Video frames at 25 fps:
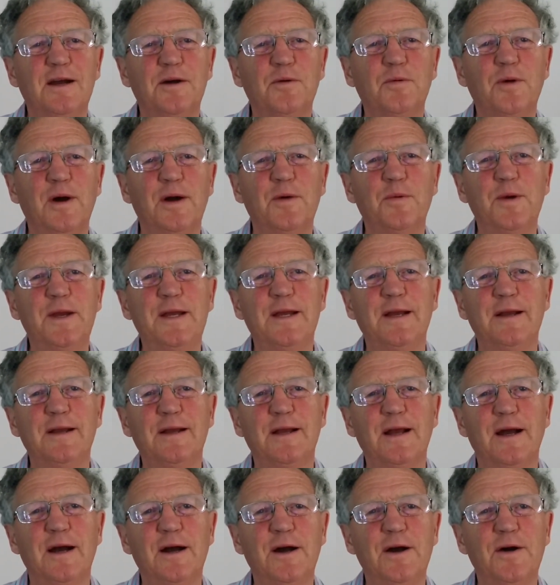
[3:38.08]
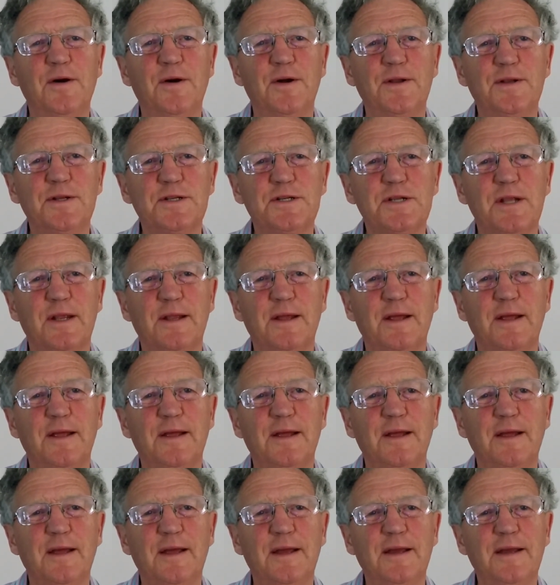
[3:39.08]
where we can go and
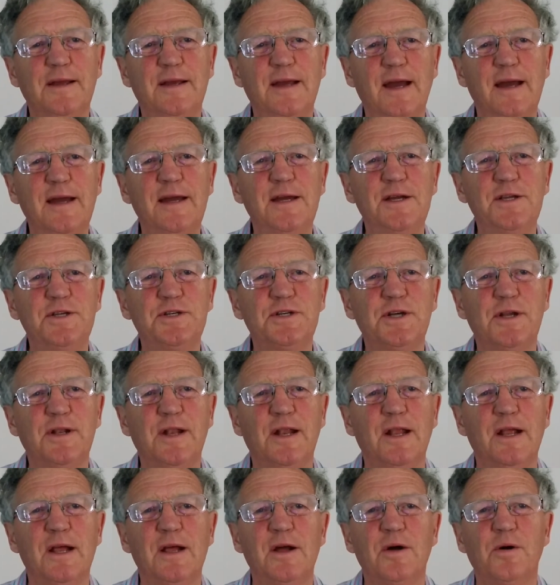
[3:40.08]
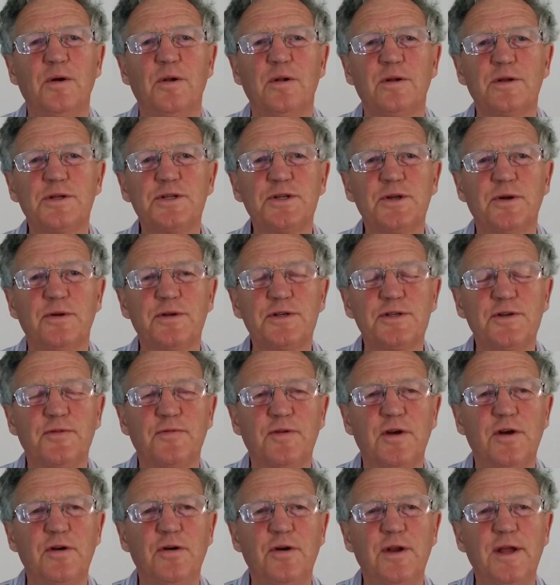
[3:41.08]
engage in all sorts
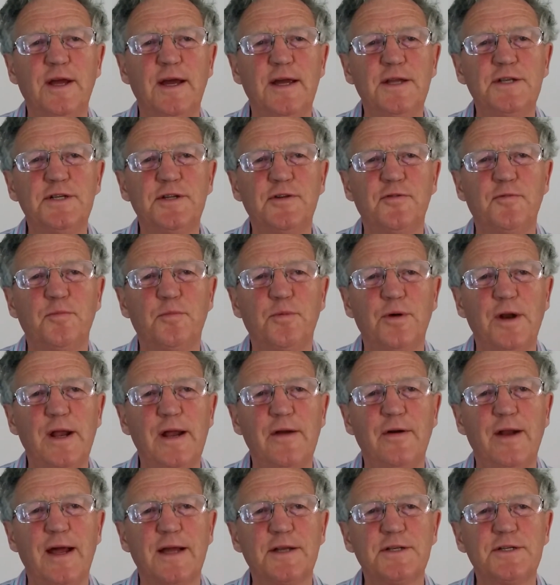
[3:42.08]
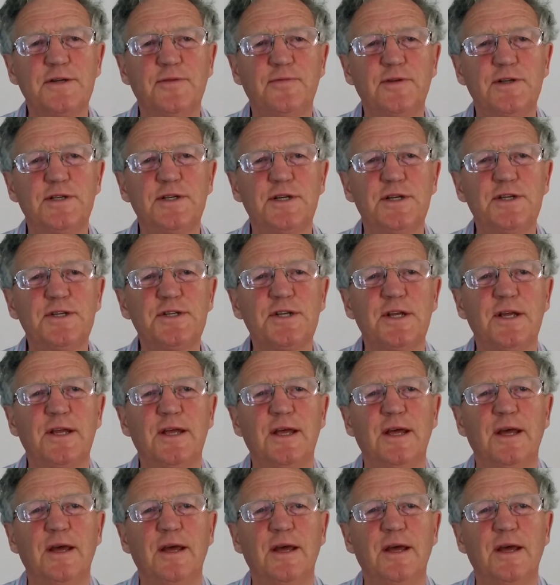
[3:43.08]
of creative prayer activities